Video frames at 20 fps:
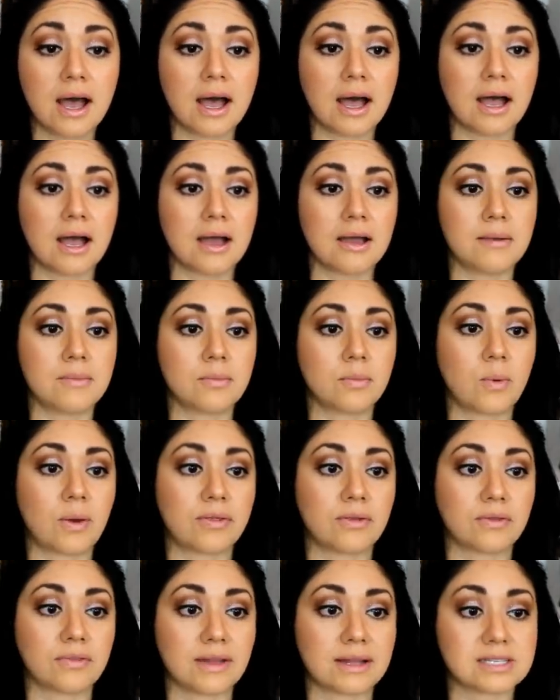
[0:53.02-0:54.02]
um,
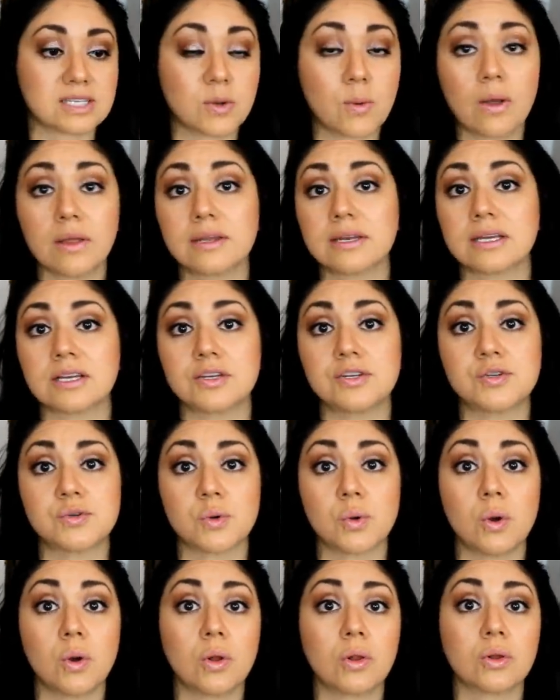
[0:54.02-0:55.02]
whether that's quality
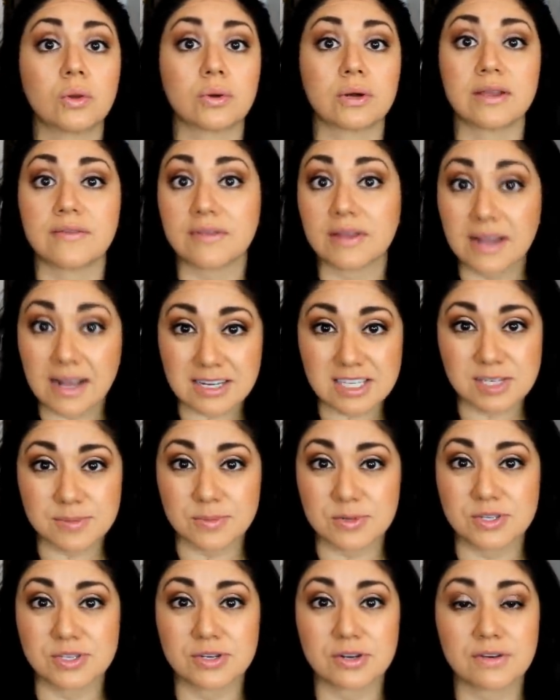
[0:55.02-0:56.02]
control or even
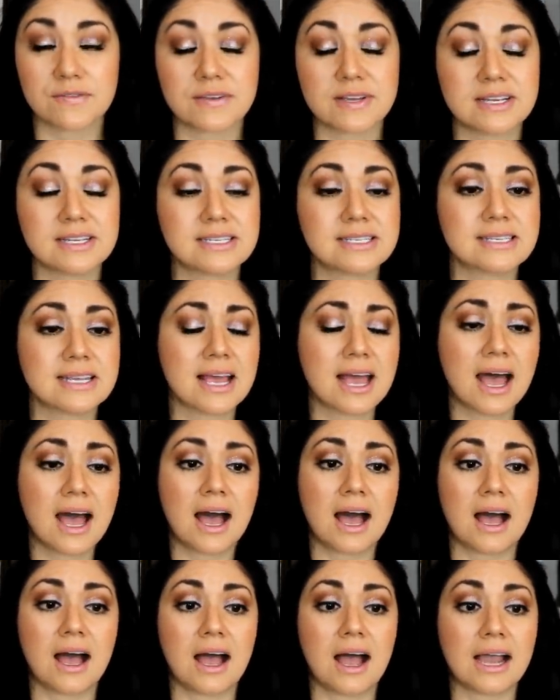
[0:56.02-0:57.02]
customer service.
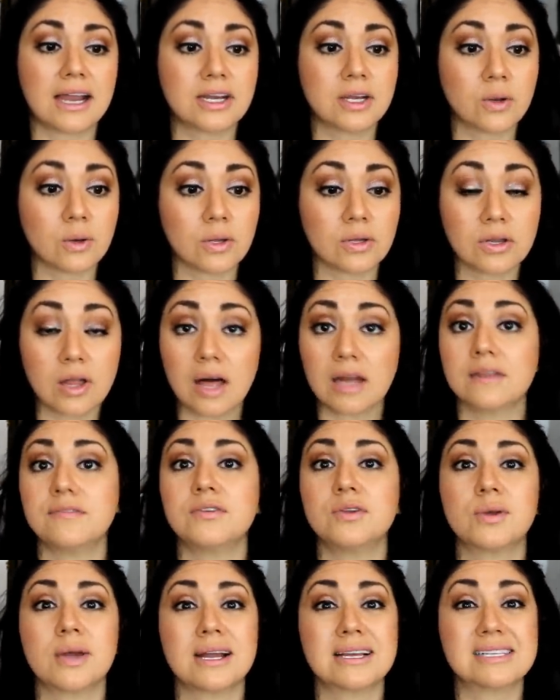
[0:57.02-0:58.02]
Uh, I know a lot
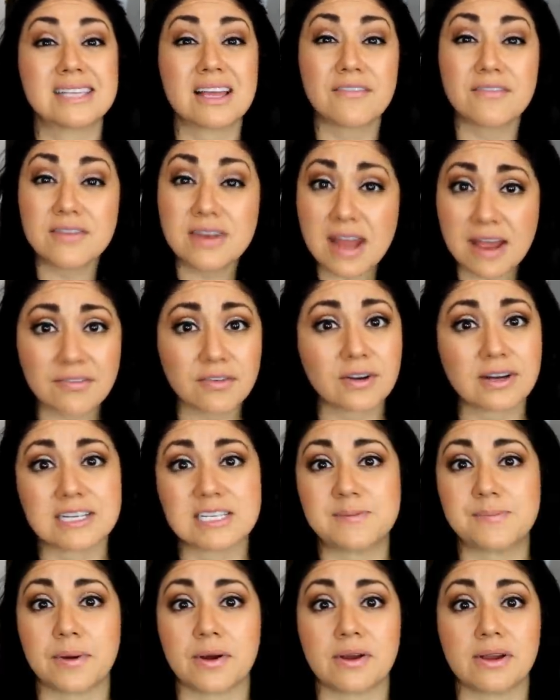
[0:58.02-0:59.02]
of you guys have never
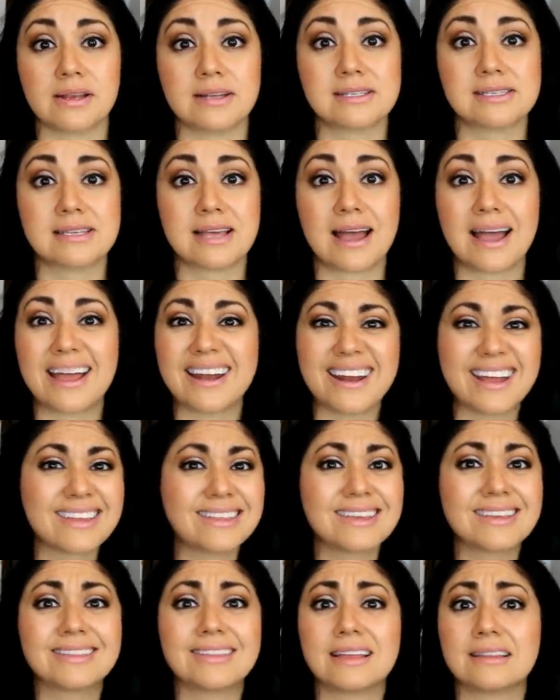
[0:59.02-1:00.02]
experienced that, and I
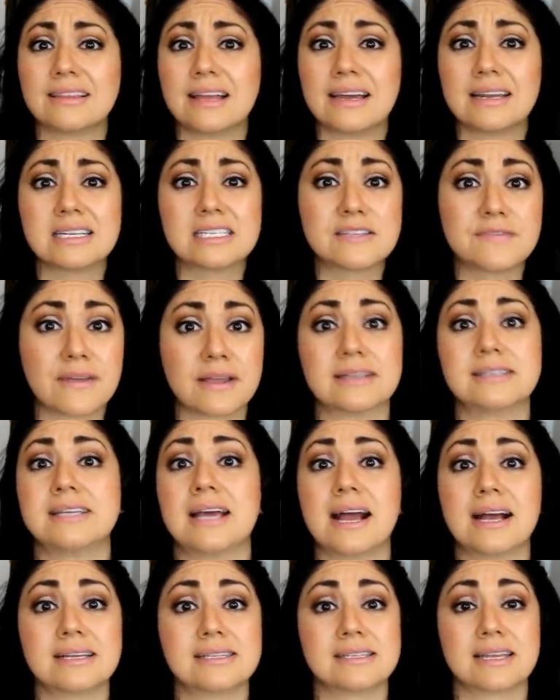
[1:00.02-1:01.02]
think that that is
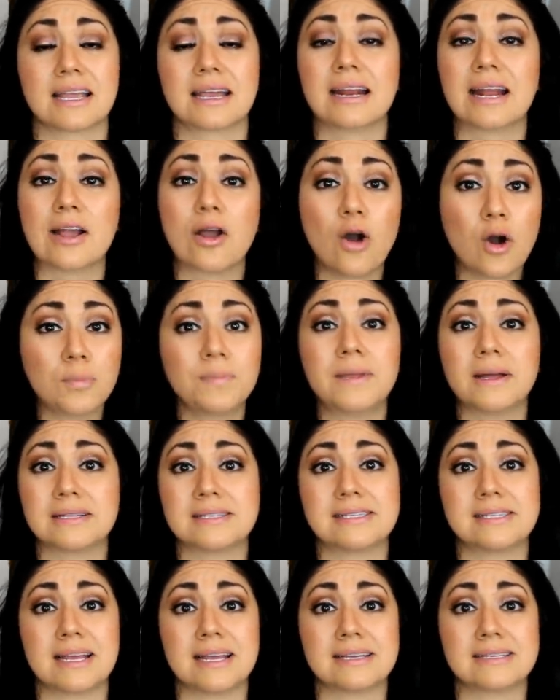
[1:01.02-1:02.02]
fantastic, and I hope
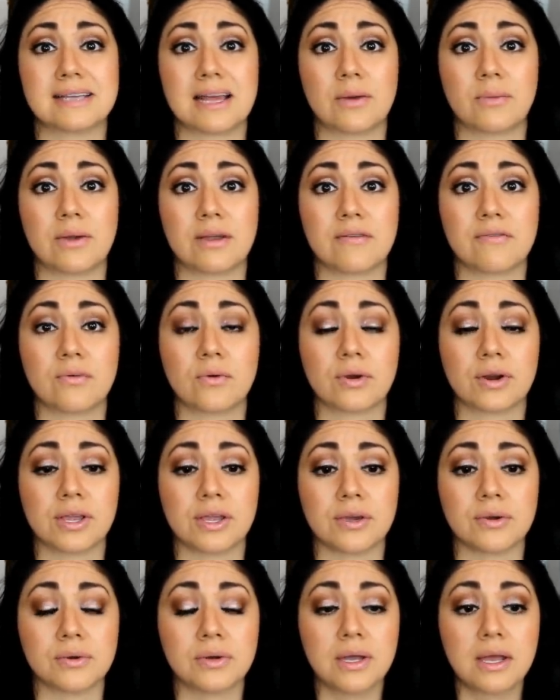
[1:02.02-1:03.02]
that stays that way for
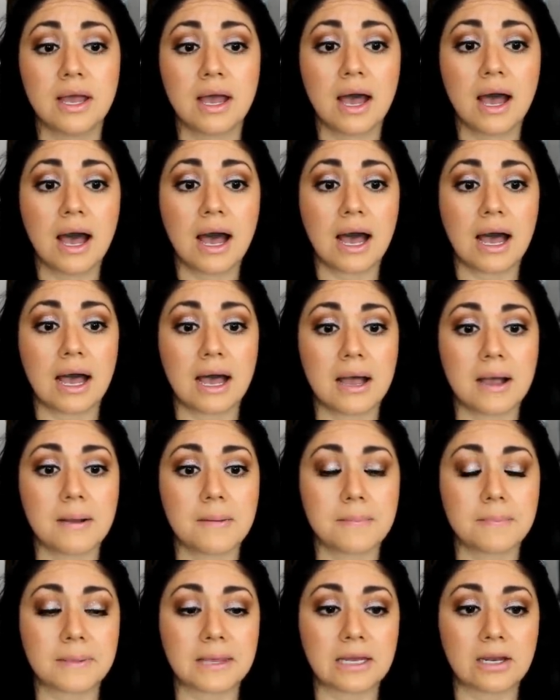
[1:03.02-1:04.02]
you. Um,